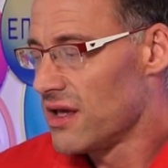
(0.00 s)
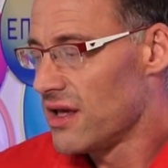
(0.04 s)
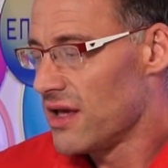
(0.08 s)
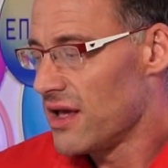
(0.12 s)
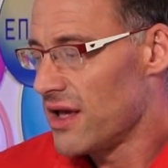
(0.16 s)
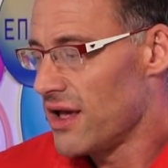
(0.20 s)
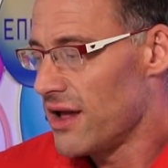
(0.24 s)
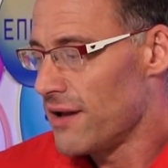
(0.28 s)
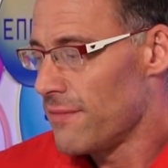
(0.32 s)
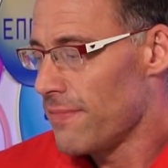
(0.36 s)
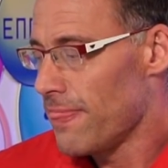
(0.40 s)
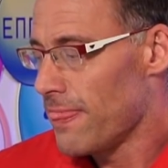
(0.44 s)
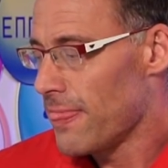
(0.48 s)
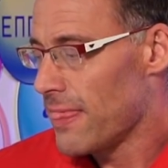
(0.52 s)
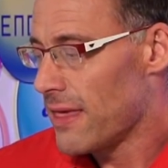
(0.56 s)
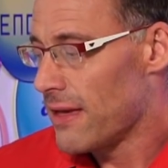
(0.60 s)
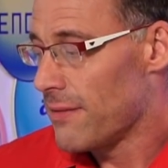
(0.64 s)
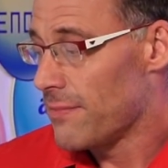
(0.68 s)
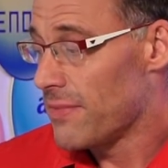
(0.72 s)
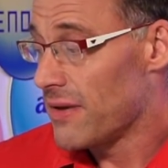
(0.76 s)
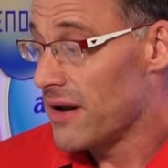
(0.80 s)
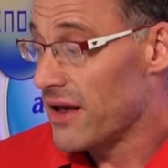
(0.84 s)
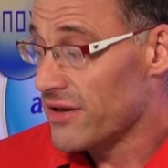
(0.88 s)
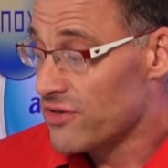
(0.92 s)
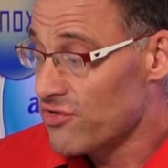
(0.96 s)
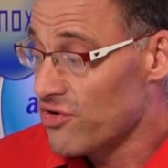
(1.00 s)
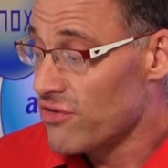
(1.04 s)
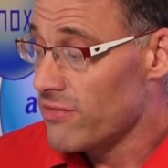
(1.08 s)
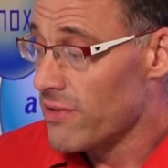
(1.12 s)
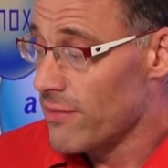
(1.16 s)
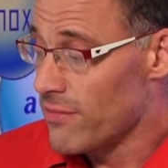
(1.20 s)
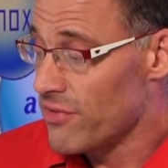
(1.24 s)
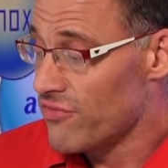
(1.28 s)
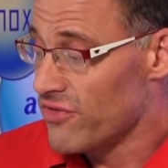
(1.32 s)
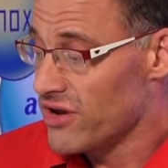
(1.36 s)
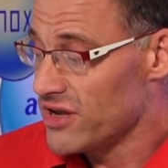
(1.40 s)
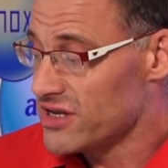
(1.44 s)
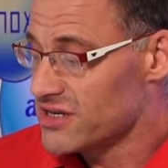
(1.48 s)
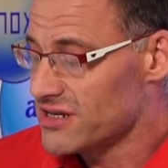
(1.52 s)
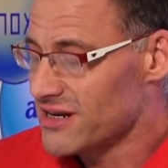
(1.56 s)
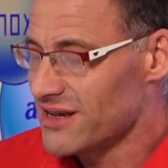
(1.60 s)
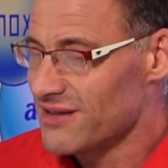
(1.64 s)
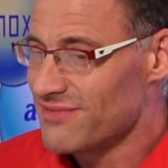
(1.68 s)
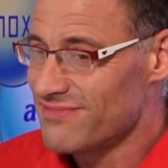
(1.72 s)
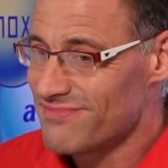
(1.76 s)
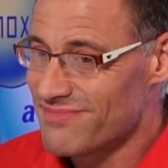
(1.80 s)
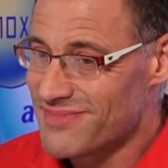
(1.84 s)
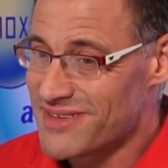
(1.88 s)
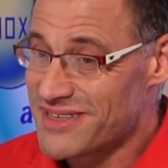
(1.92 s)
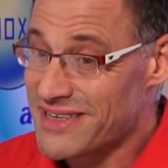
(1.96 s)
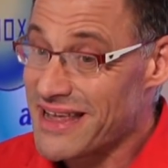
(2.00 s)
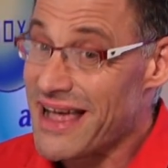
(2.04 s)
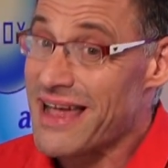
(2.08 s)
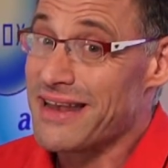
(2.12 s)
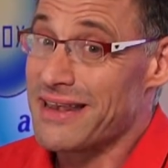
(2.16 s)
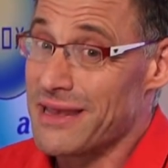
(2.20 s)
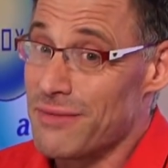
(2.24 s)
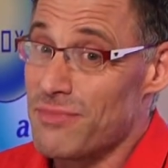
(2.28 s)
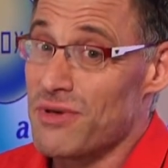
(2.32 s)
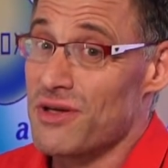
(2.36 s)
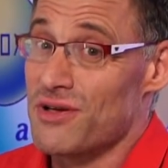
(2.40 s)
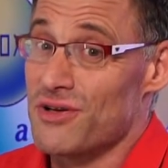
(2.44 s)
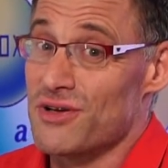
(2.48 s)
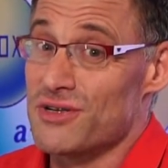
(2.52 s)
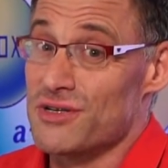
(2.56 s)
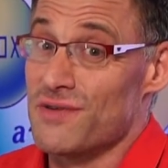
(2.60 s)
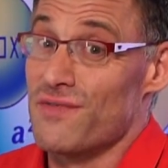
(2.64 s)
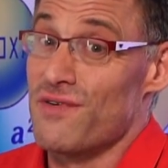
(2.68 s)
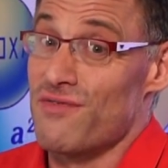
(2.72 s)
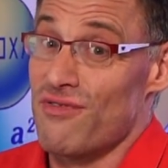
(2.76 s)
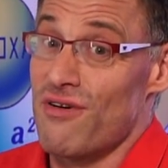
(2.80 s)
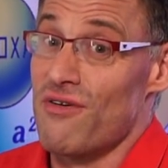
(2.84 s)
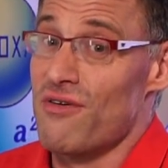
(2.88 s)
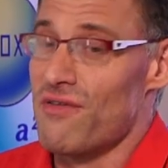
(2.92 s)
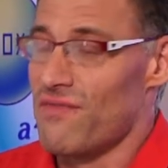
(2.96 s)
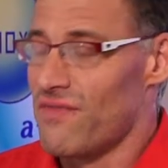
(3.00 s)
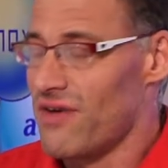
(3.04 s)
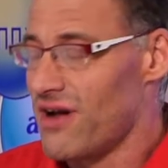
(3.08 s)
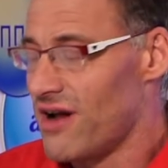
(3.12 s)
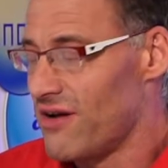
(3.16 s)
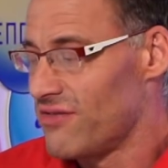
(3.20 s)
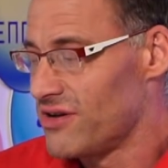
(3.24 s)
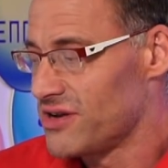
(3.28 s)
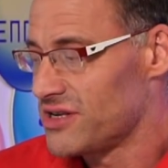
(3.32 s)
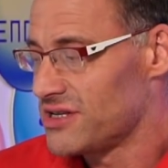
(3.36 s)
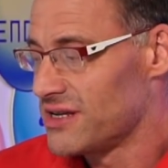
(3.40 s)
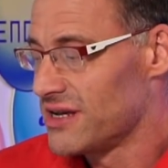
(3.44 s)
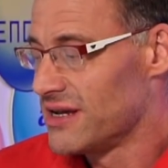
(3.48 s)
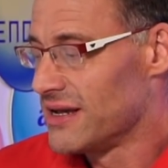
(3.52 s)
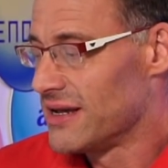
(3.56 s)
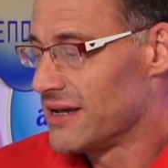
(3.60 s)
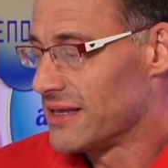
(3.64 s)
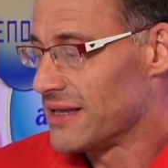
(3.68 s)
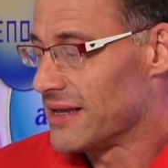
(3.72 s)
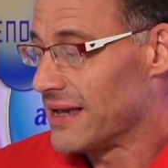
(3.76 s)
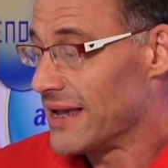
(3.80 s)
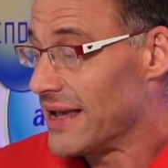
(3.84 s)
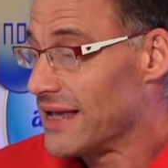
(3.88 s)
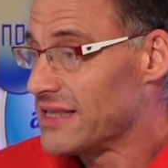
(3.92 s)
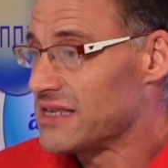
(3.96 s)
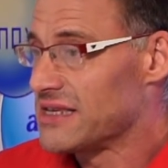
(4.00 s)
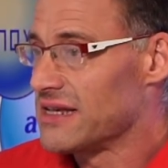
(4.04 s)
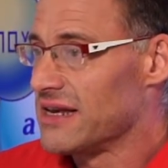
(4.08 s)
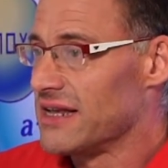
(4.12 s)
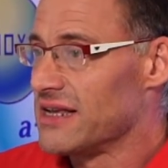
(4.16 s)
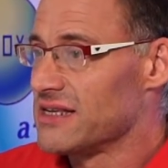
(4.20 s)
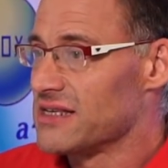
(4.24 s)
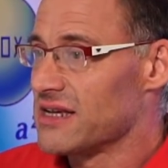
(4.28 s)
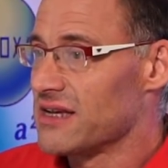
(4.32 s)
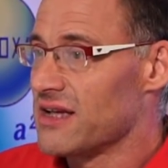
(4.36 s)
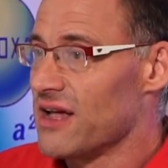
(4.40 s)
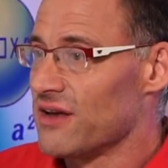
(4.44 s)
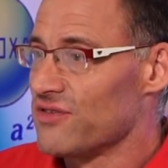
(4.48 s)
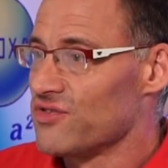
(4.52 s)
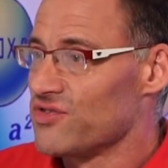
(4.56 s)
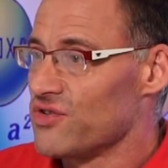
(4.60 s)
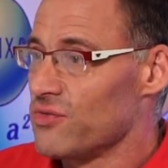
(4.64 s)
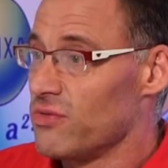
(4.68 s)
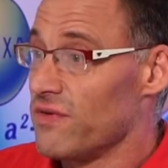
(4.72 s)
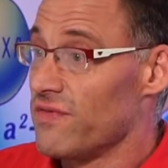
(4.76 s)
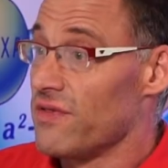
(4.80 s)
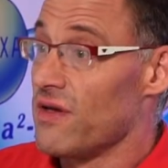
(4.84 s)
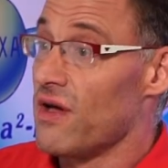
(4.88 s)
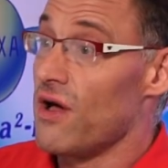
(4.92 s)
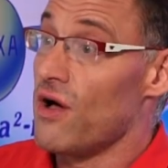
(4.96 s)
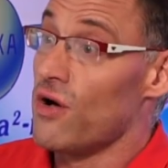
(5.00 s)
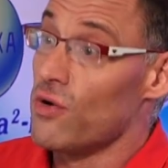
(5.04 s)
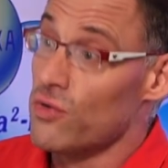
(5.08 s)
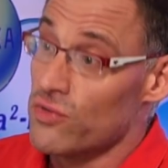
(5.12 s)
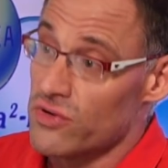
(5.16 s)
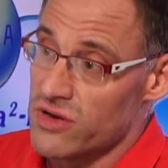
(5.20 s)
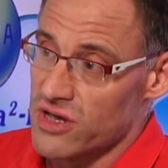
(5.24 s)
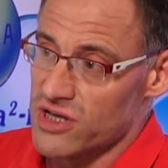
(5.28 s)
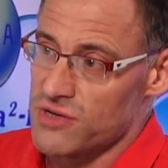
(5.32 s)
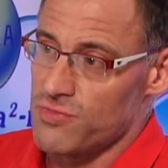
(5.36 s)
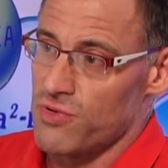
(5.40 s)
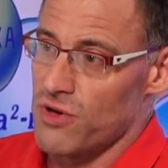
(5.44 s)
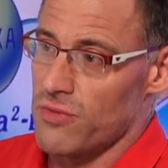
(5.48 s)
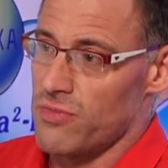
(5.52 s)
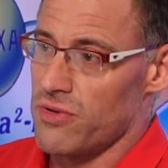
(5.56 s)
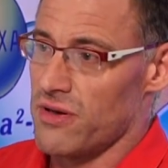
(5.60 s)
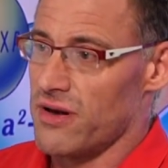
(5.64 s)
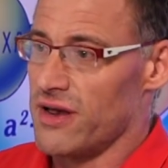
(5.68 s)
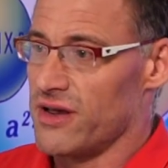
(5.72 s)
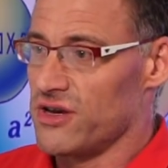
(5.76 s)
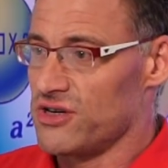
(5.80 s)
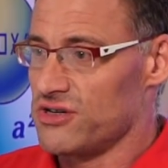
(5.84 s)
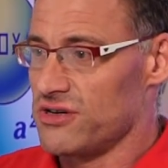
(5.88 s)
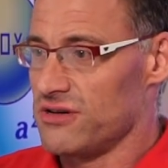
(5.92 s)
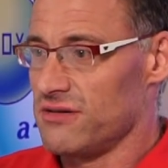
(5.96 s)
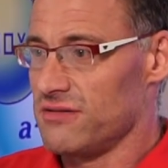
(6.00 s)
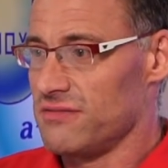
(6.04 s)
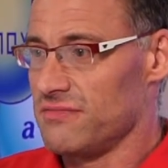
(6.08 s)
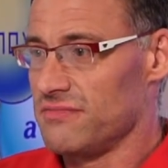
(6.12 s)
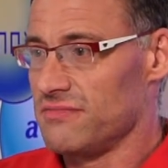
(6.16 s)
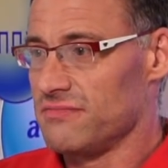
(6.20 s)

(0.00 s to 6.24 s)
But I do remember recently, sadly because of coronavirus, that Italy is the country with the oldest population.